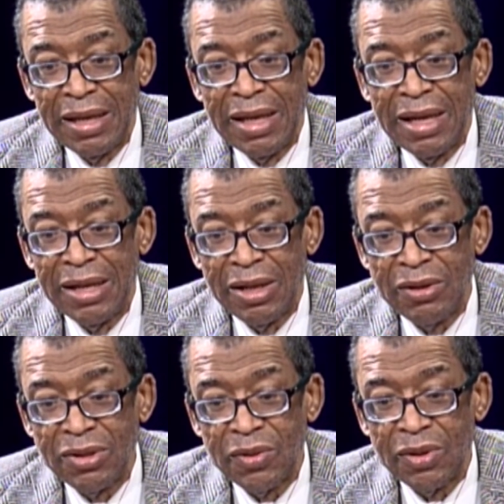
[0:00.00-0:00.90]
it
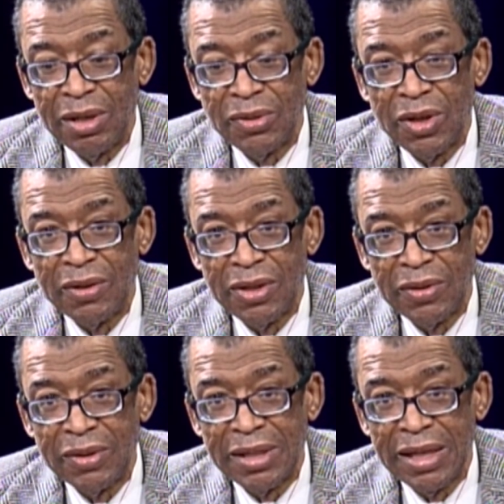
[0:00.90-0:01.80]
also comes on
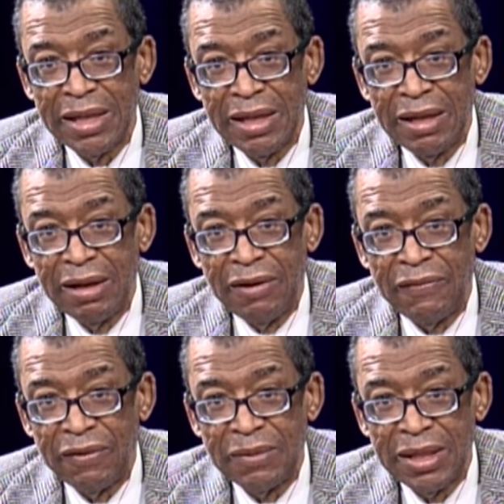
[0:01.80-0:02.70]
Thursday
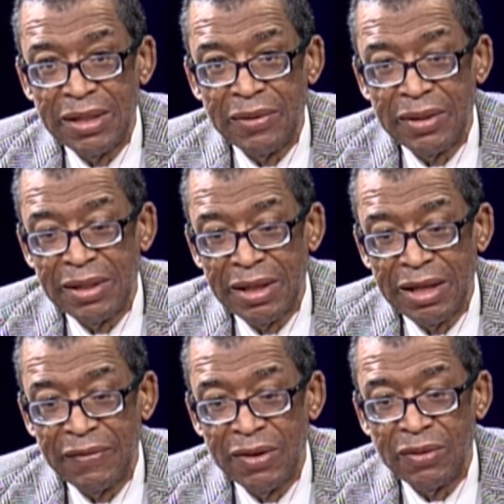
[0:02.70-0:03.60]
from 10:30 to
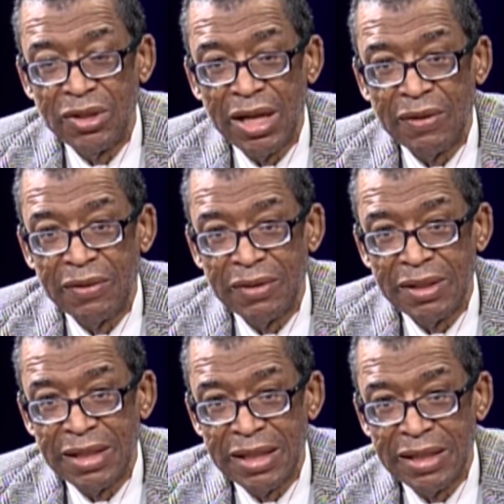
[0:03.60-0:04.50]
11 on Channel
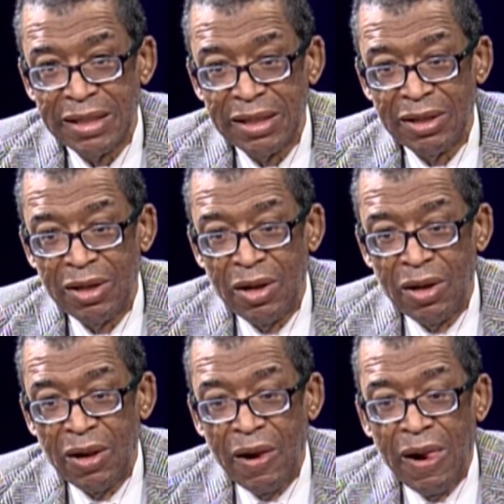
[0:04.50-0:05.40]
36.
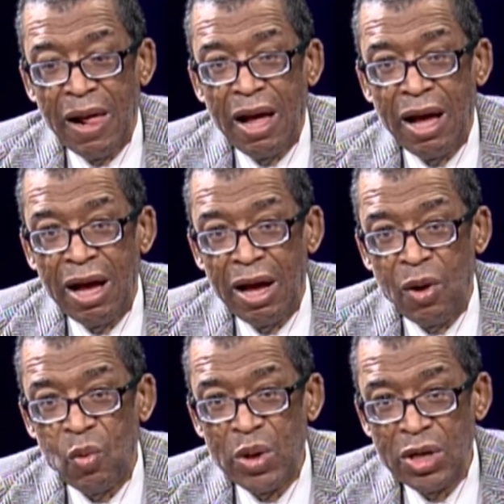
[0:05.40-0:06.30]

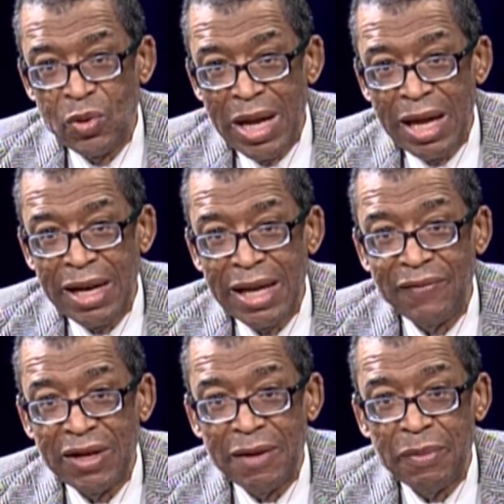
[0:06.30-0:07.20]
We do not have
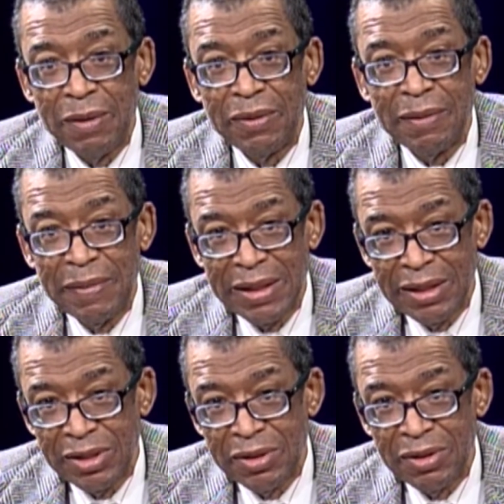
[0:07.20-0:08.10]
any public
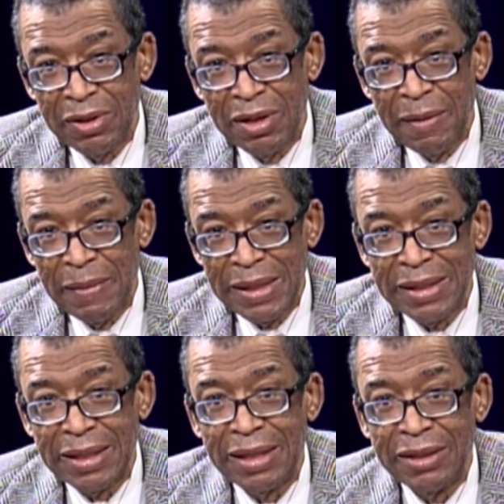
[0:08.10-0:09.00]
meetings,
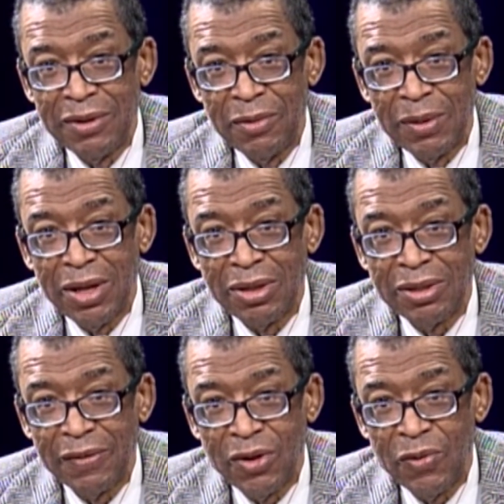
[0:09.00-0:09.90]
basically, because
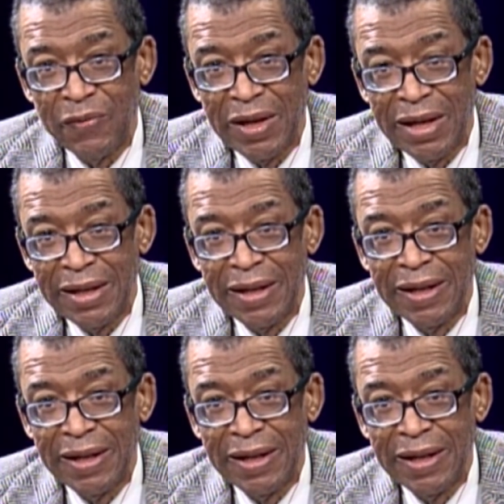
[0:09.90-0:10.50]
of COVID.